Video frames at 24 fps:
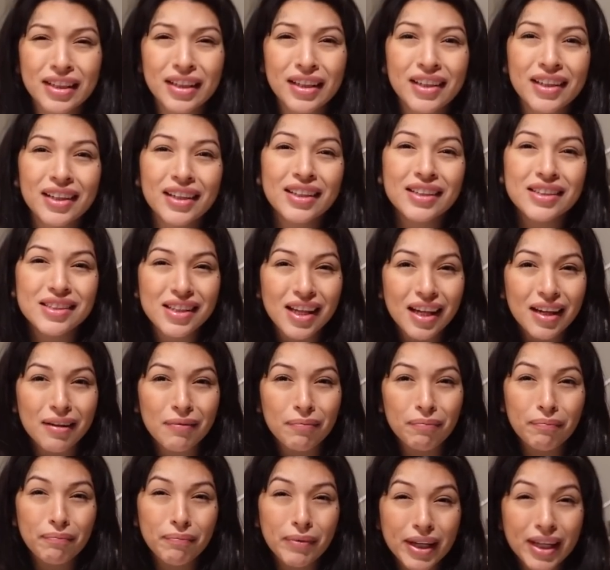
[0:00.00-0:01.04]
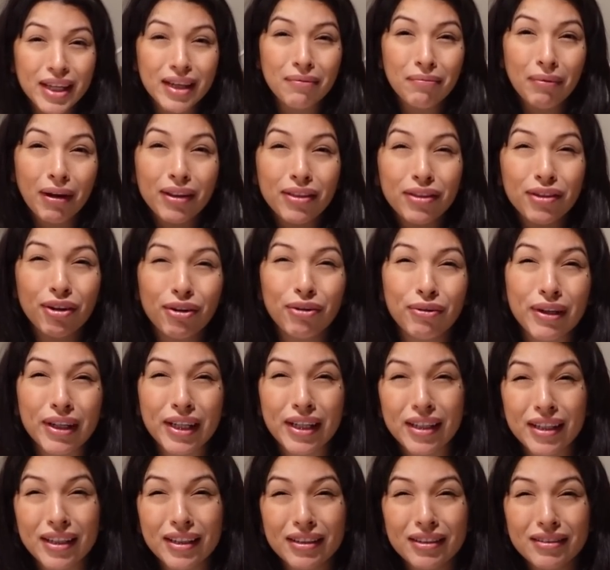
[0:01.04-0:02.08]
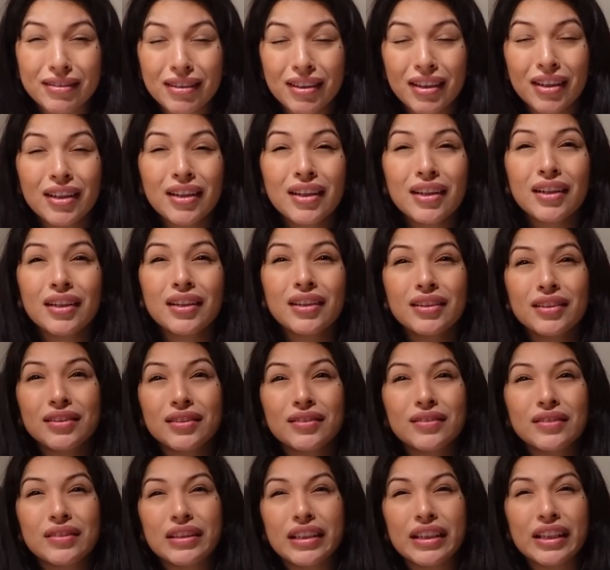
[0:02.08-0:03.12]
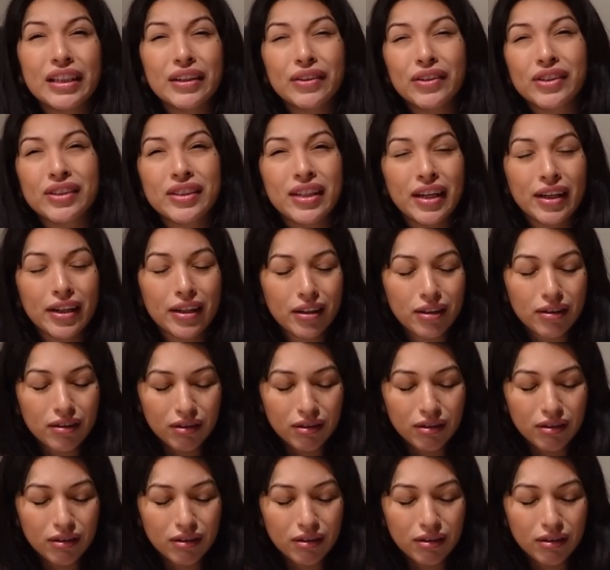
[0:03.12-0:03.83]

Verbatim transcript: there, and it's like making my throat irritated.